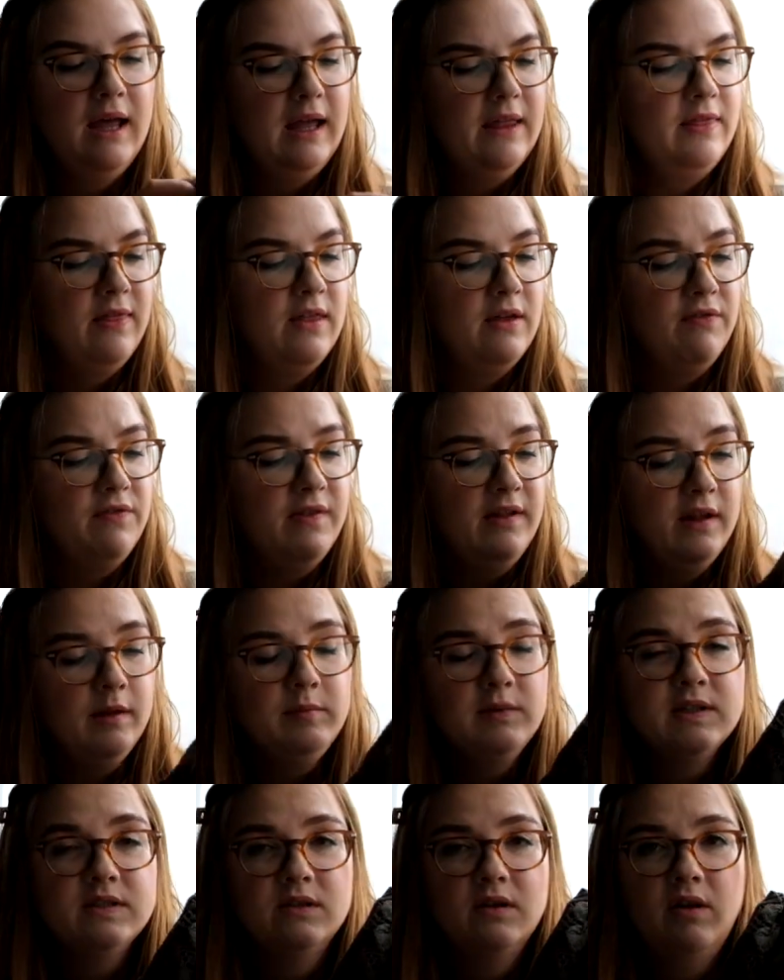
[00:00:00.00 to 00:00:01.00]
The film
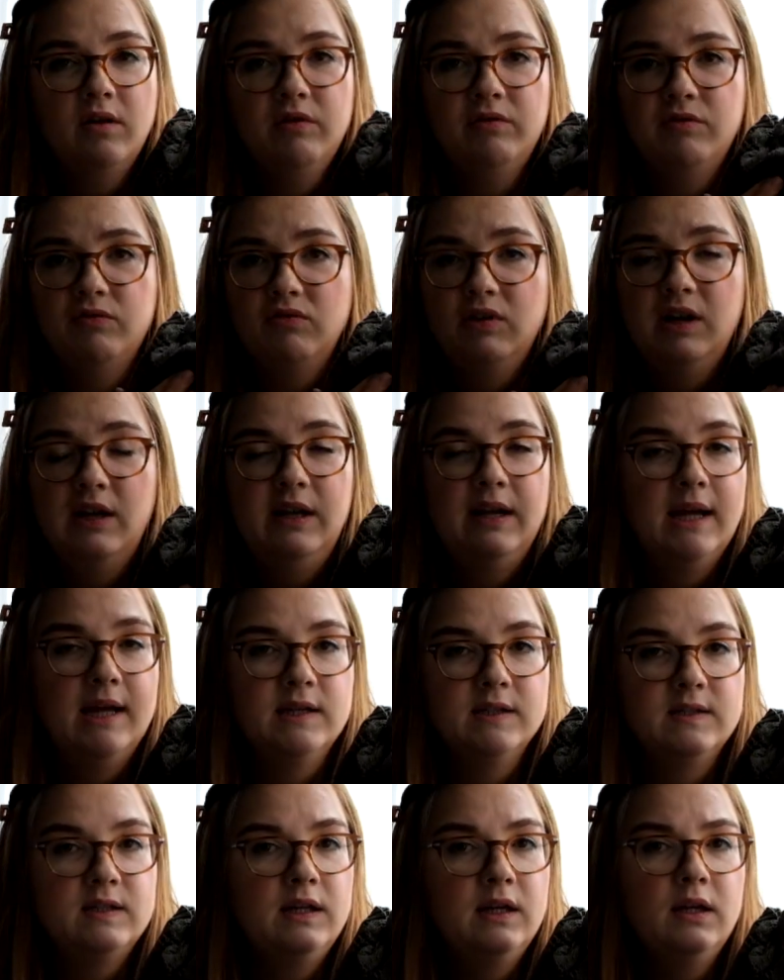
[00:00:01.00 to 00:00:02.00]
dissolved really
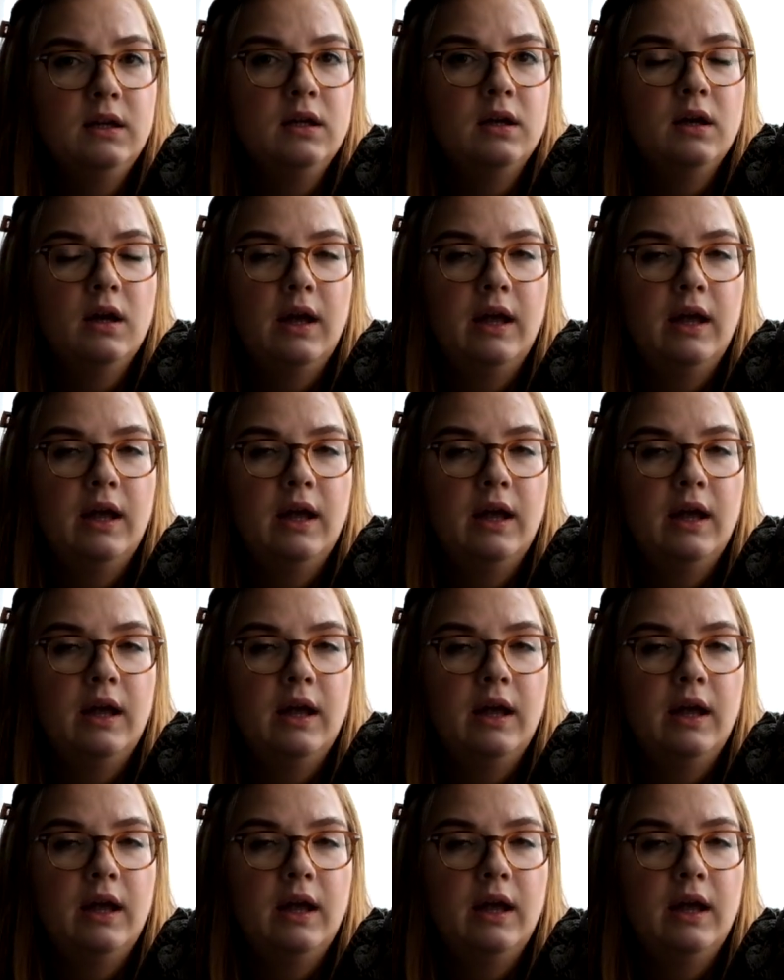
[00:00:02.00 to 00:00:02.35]
nicely